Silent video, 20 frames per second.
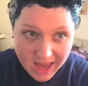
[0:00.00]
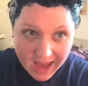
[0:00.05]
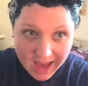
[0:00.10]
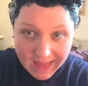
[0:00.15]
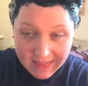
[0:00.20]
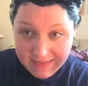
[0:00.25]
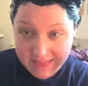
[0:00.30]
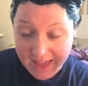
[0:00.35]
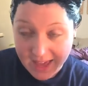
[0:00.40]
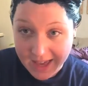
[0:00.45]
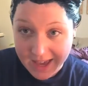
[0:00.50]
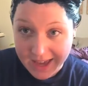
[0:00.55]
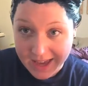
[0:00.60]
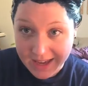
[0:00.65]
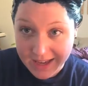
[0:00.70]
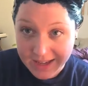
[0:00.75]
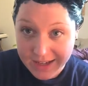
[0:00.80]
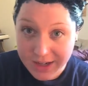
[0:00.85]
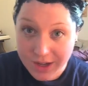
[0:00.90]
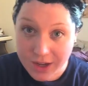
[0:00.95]
and
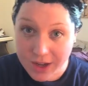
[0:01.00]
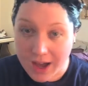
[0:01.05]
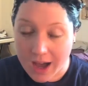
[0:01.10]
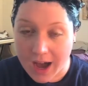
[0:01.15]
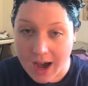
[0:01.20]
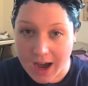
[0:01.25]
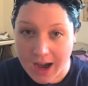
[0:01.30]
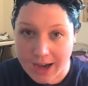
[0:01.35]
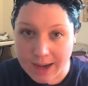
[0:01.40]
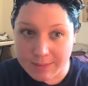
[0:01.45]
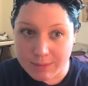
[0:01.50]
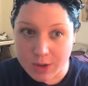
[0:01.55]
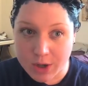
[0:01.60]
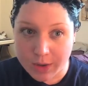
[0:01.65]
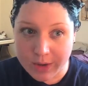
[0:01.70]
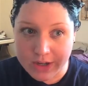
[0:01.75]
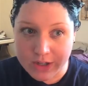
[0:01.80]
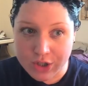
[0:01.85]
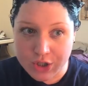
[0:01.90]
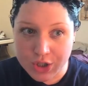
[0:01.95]
then I'm
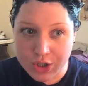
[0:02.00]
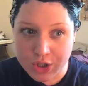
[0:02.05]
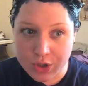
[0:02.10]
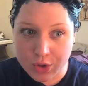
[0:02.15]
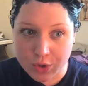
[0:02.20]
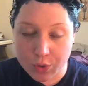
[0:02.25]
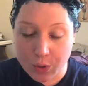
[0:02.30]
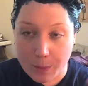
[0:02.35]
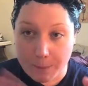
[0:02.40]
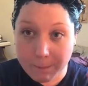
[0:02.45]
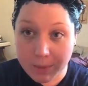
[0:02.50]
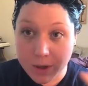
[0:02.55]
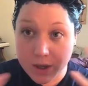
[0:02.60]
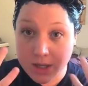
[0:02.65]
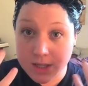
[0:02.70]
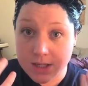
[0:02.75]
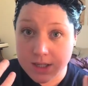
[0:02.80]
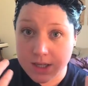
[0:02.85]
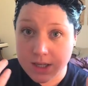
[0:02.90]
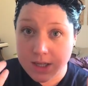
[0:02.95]
going to
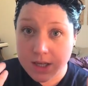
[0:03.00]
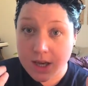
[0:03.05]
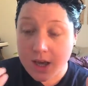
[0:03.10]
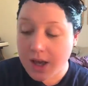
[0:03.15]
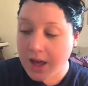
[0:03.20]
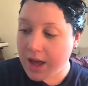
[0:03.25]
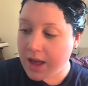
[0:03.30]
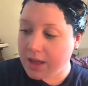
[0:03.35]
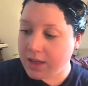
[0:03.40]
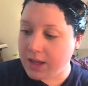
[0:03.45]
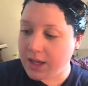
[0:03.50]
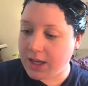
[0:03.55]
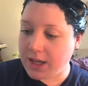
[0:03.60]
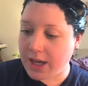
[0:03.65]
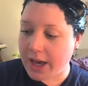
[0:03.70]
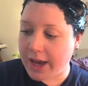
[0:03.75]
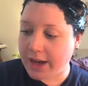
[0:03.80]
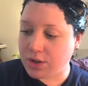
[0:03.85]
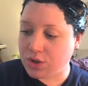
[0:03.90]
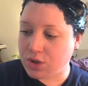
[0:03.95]
put
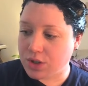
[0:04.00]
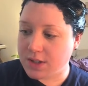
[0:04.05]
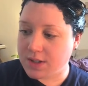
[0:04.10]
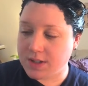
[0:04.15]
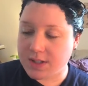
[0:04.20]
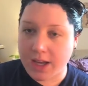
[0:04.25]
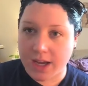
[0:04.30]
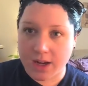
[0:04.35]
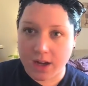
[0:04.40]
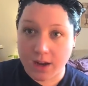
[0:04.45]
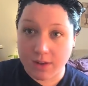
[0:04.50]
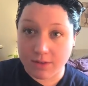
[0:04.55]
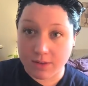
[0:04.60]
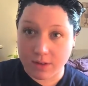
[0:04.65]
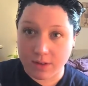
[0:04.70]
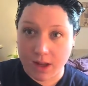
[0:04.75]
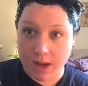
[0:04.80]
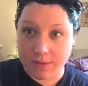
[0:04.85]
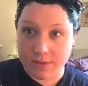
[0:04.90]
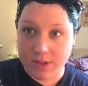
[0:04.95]
the extra set of
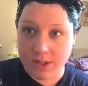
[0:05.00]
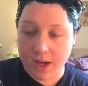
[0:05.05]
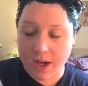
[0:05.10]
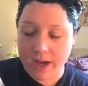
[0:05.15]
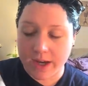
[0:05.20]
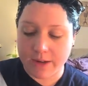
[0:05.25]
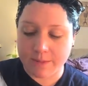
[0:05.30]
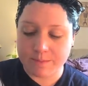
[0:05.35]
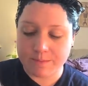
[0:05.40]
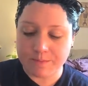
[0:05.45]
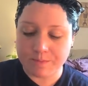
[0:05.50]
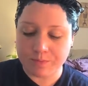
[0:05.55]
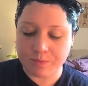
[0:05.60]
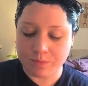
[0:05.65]
gloves on.